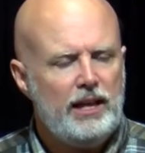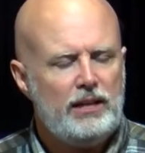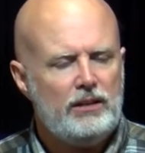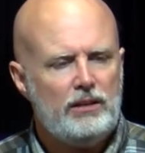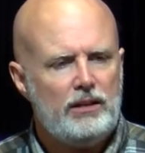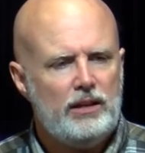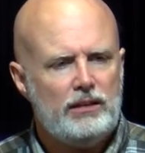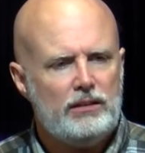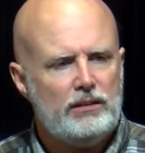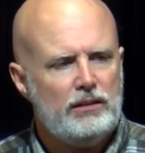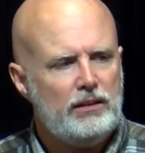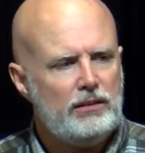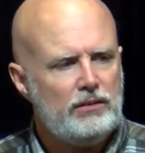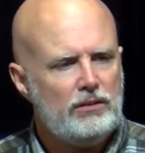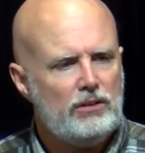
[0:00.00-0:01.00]
and to, and to,
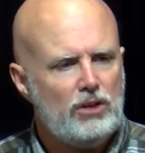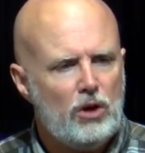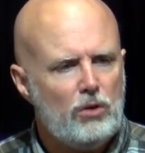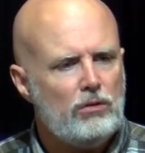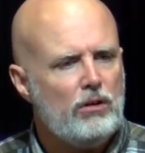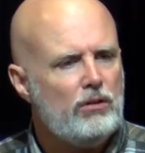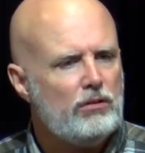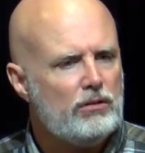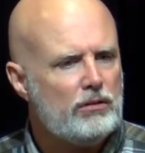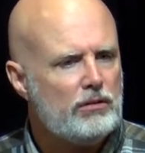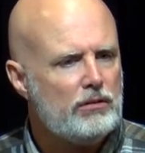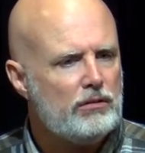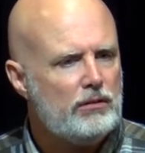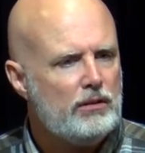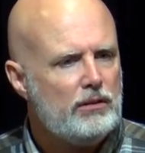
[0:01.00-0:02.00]
and to no
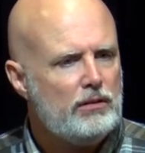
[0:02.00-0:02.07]
longer